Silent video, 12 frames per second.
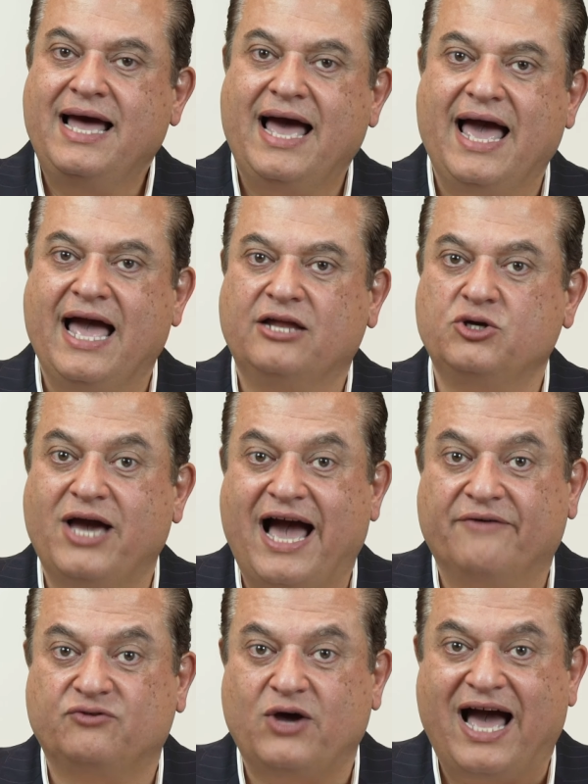And you
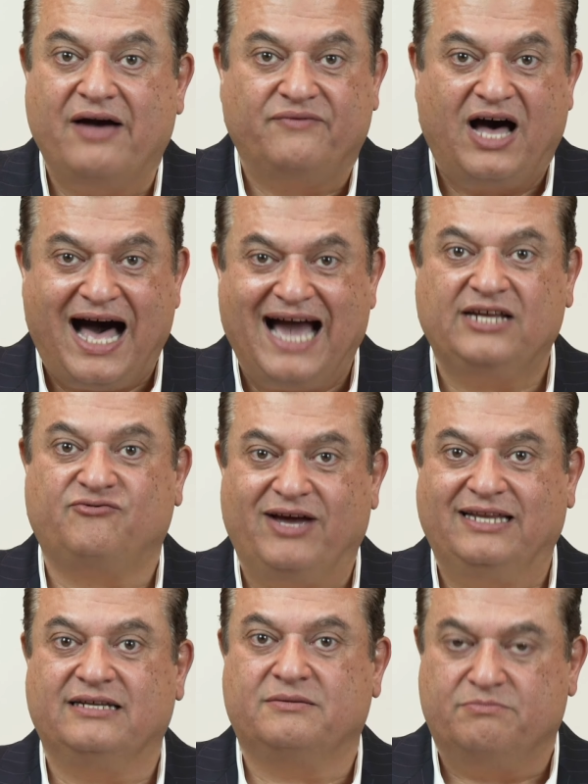have to have a
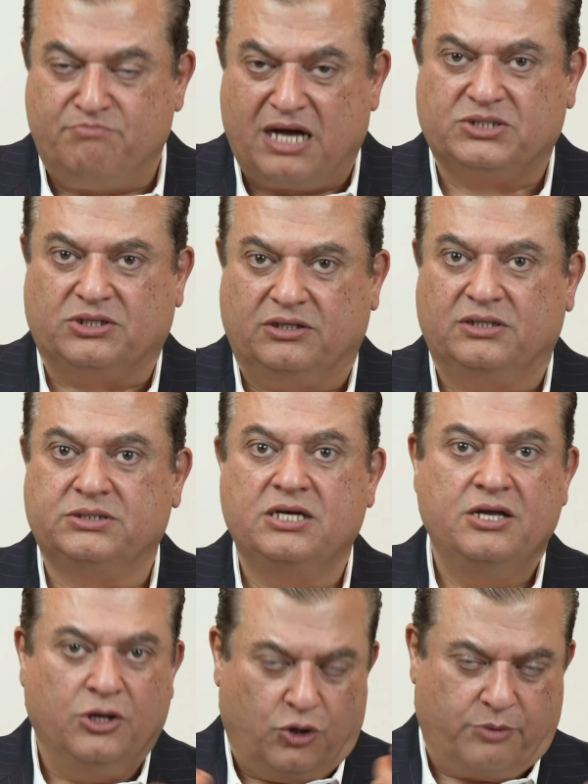hydrated muscles
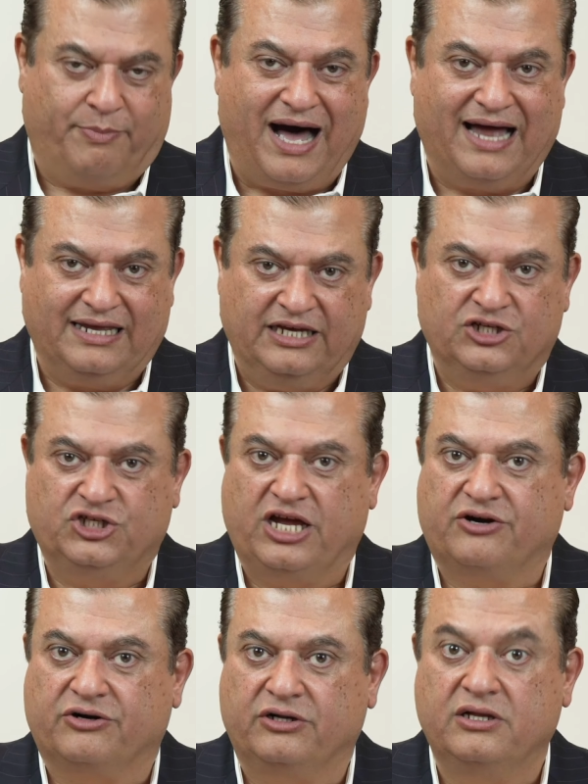or body in
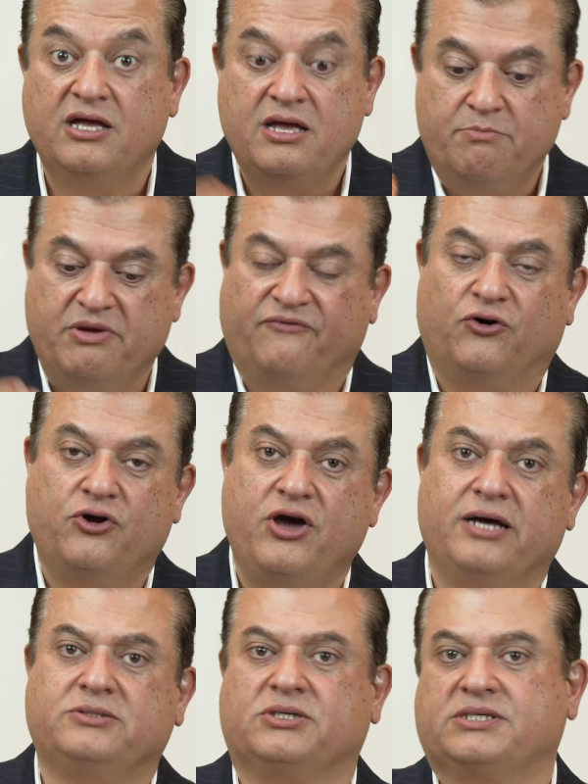general before you
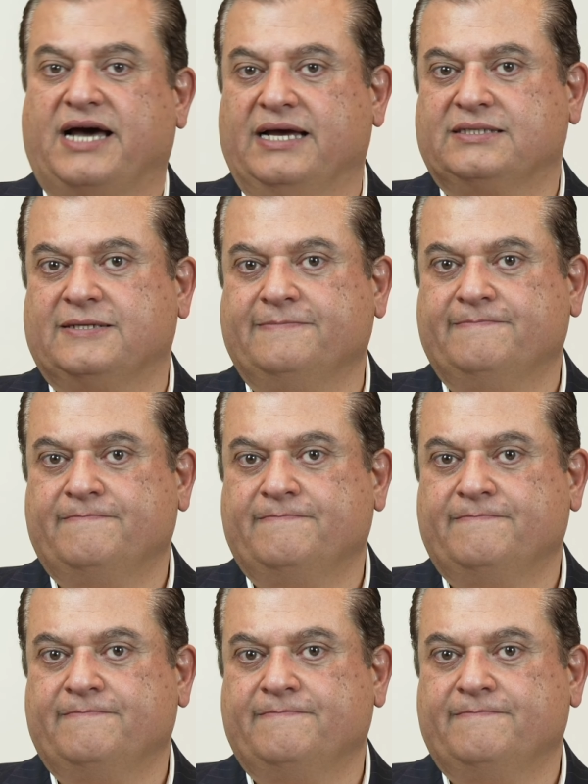exercise.